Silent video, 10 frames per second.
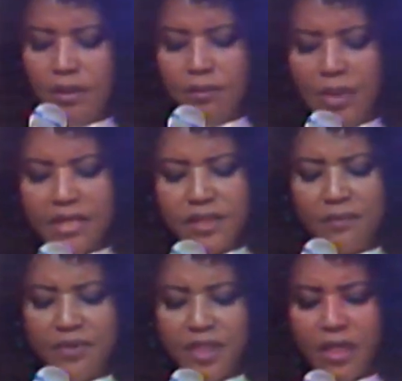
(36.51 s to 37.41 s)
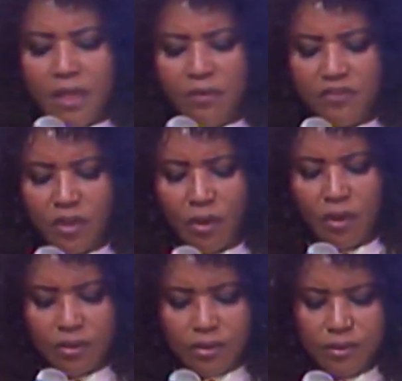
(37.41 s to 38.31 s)
Blessed be the name of the Lord.
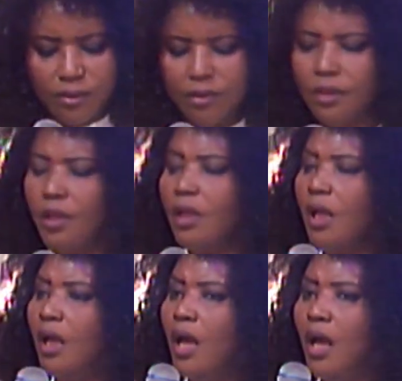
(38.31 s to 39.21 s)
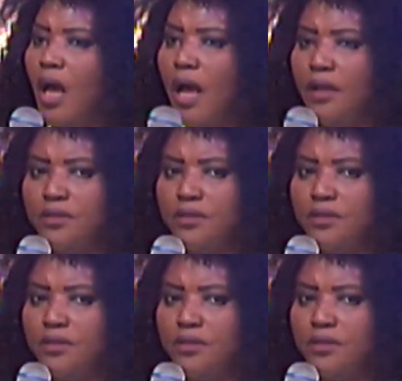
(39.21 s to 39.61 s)
And